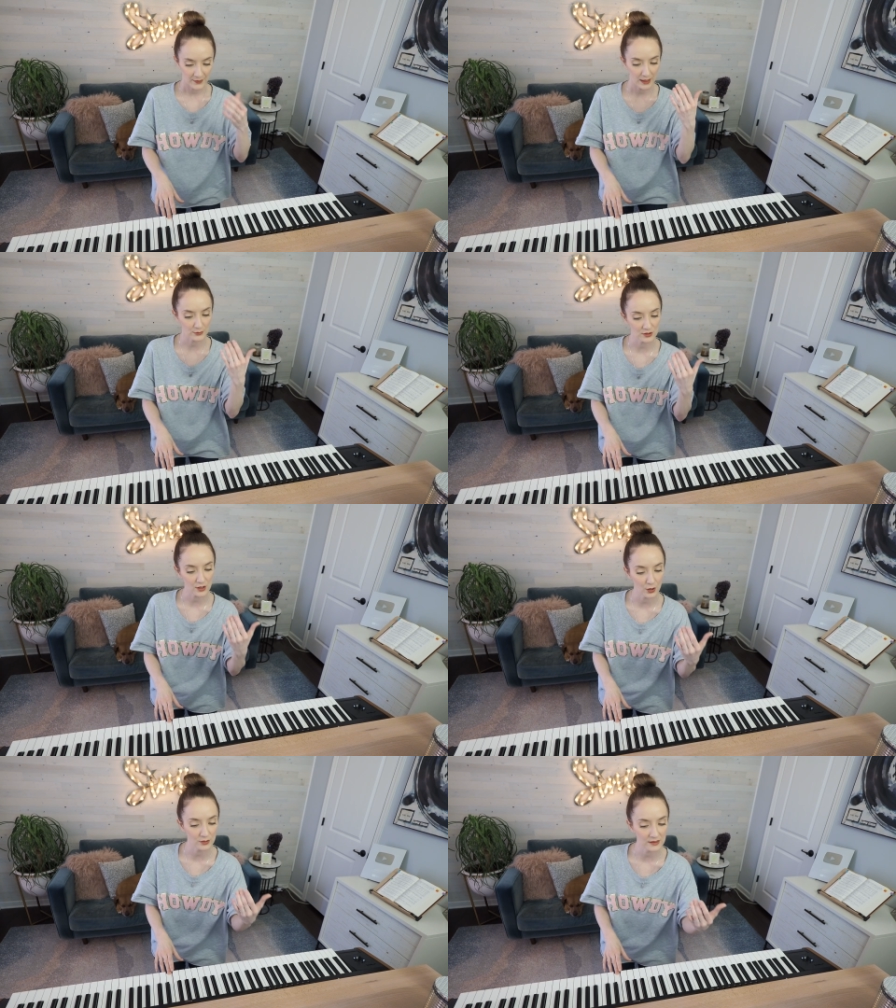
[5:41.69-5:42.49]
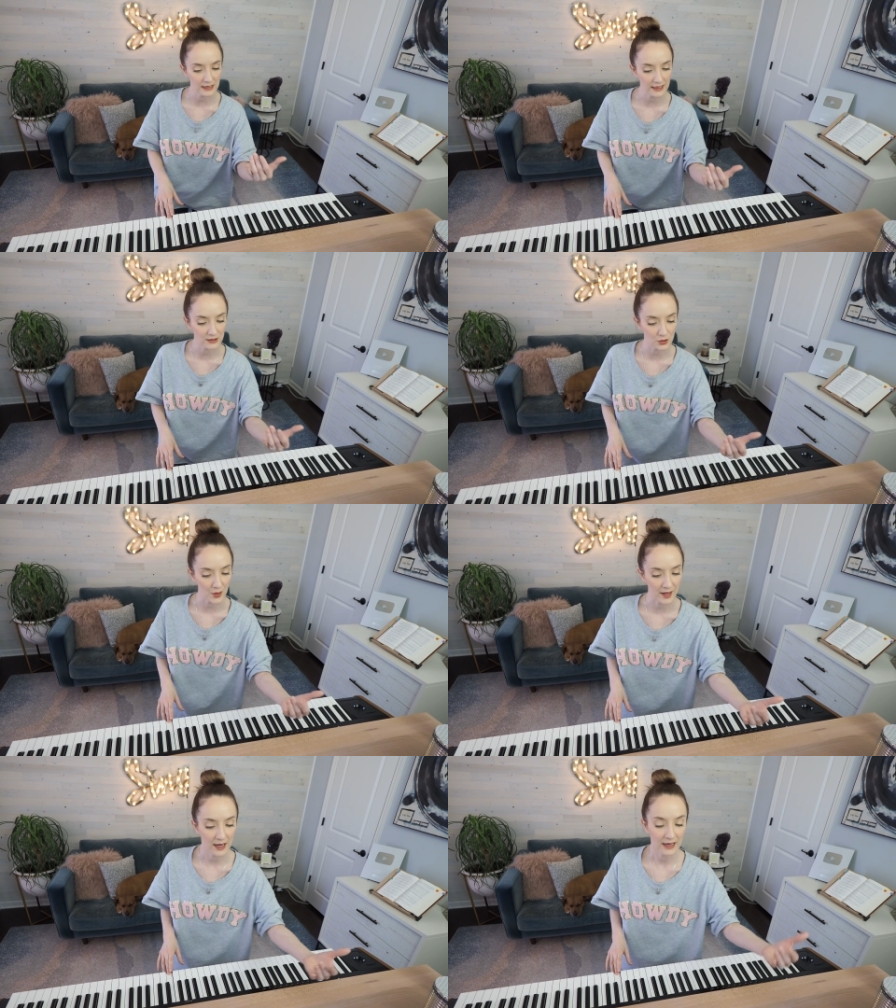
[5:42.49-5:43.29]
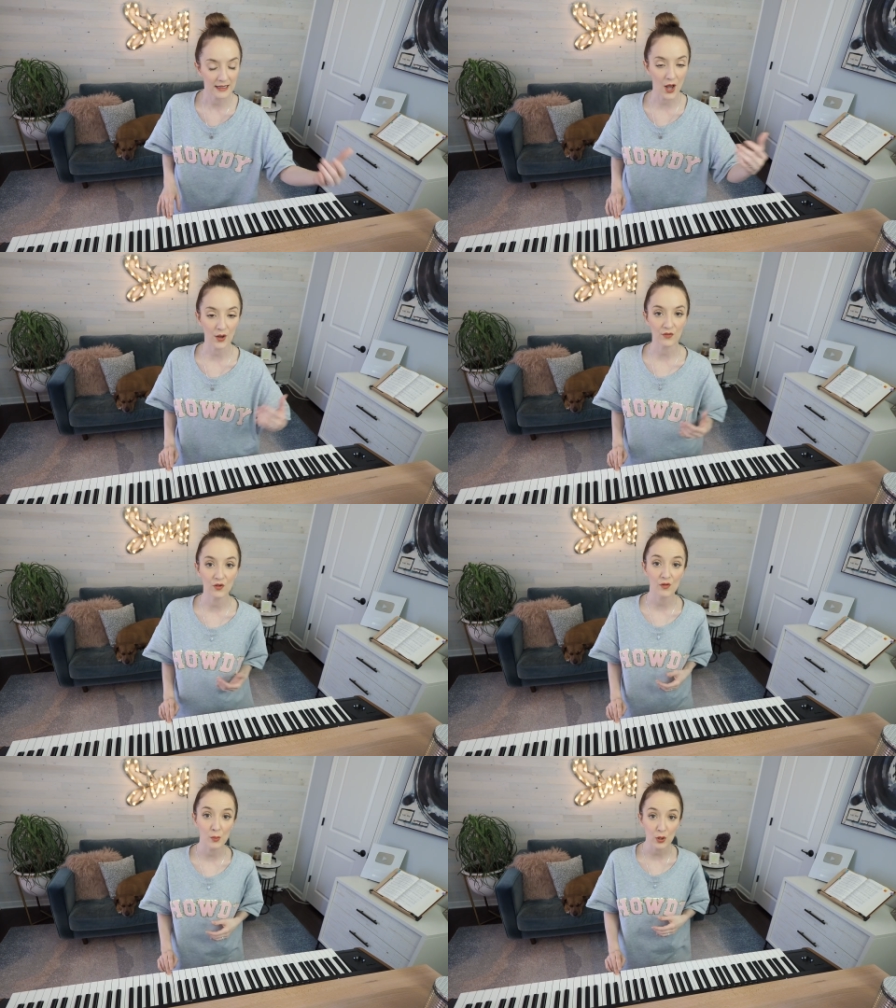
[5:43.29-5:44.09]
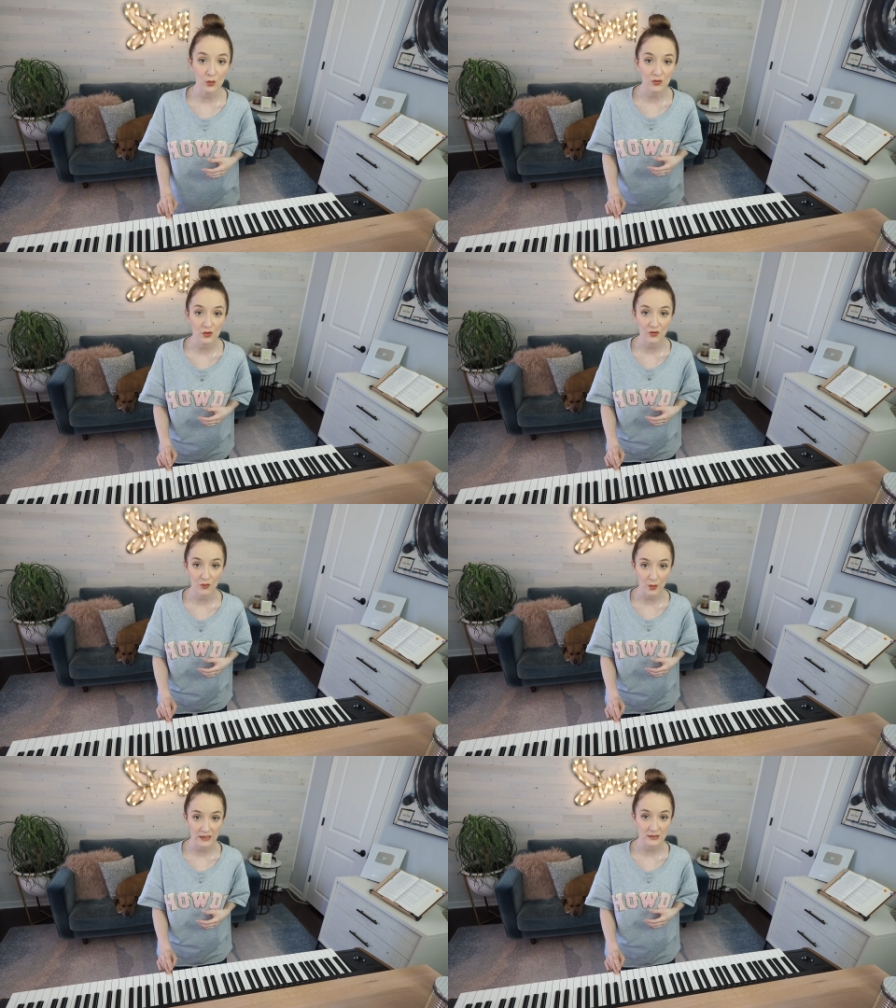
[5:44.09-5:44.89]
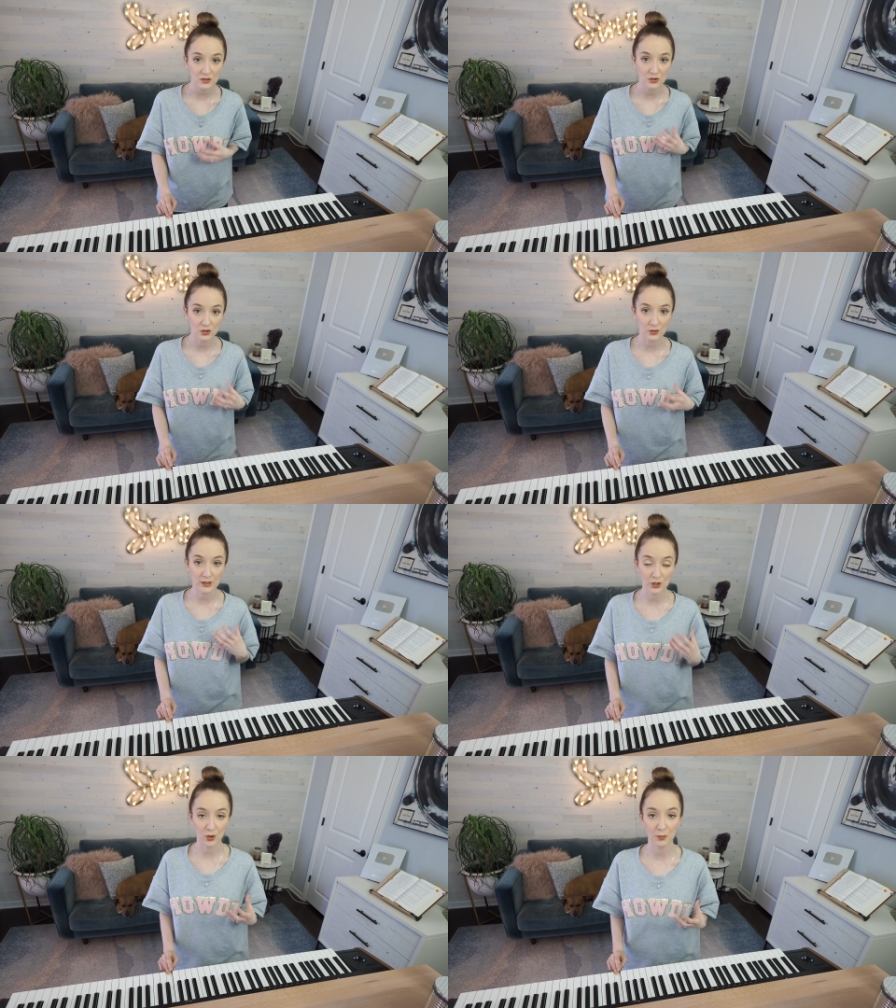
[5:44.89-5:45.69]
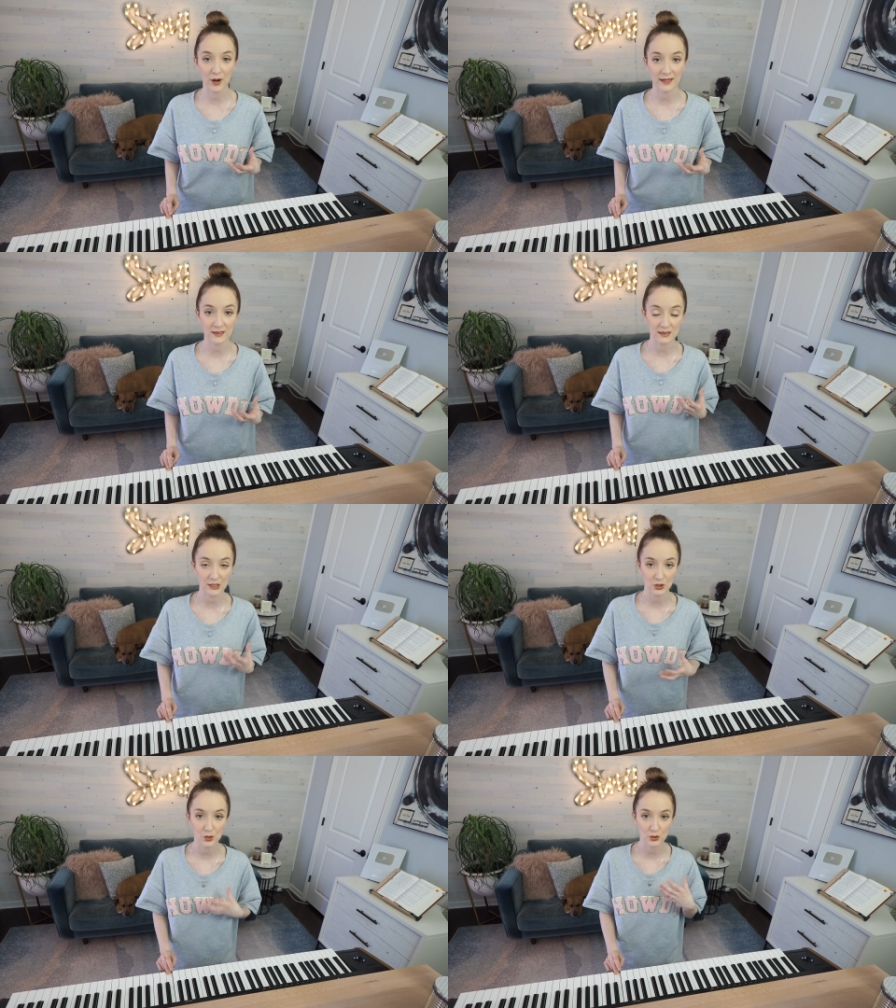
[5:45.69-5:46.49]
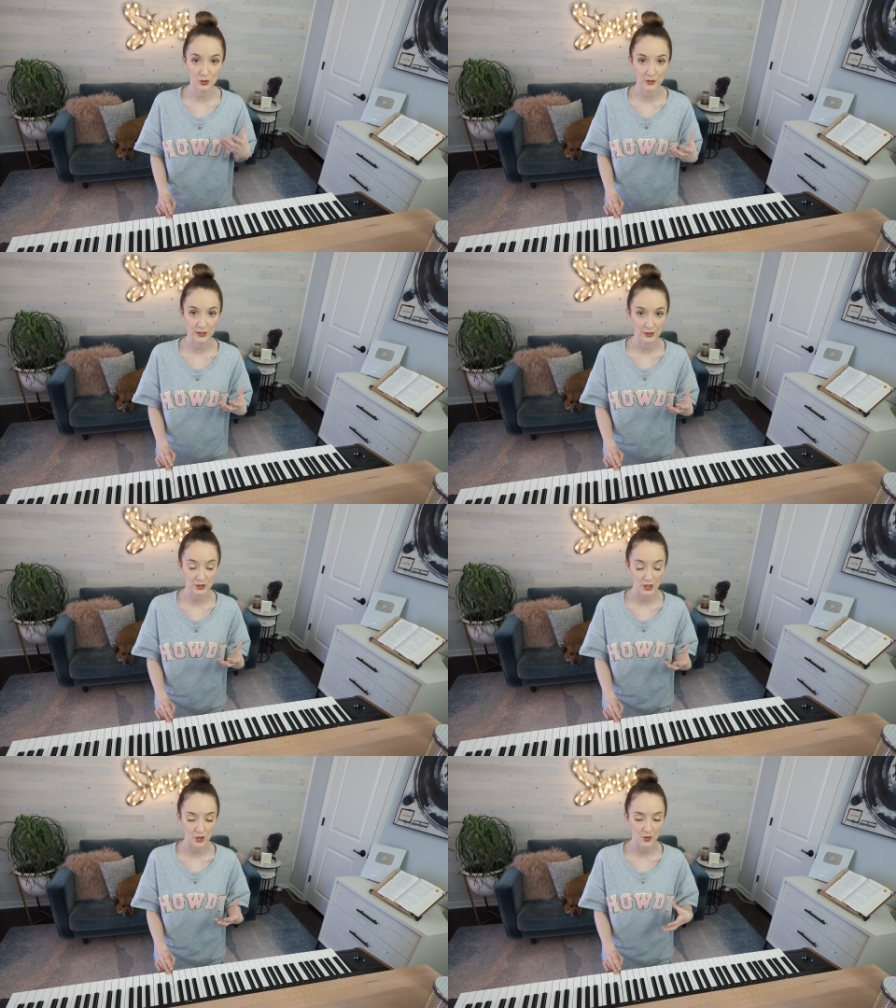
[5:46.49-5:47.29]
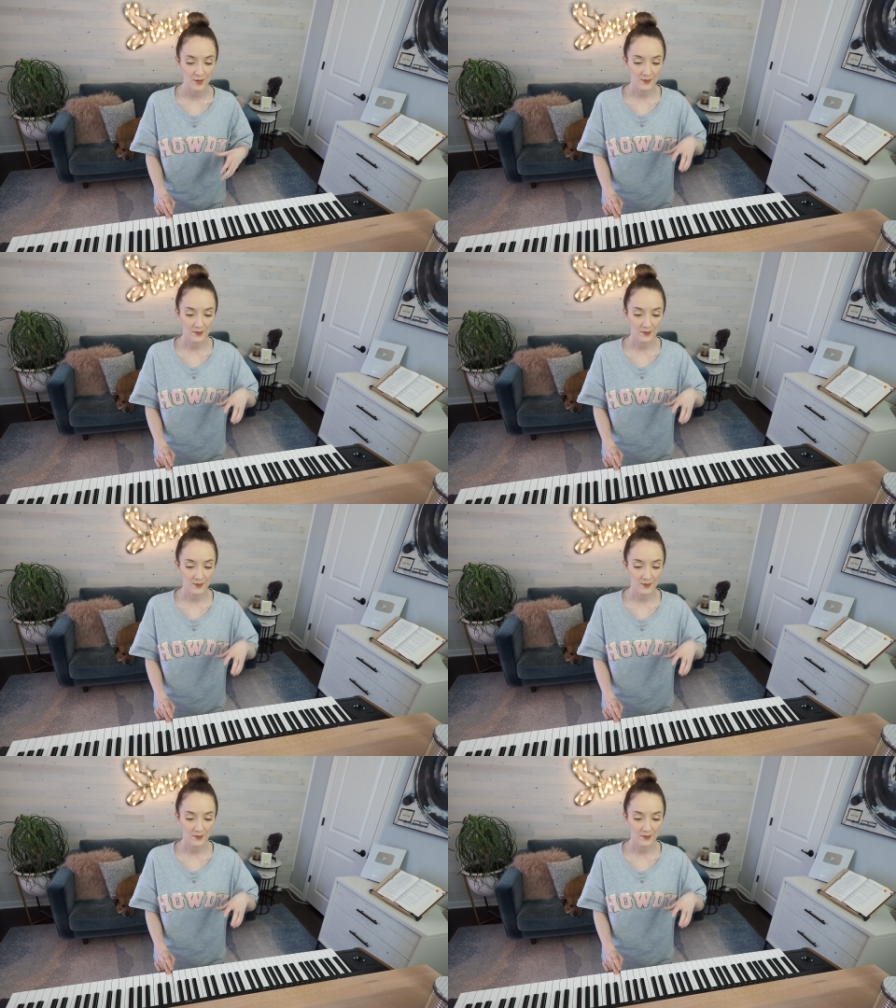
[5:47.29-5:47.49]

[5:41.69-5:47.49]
I'm just coasting into it. Now, if you've abused your voice during your practice session or during your show,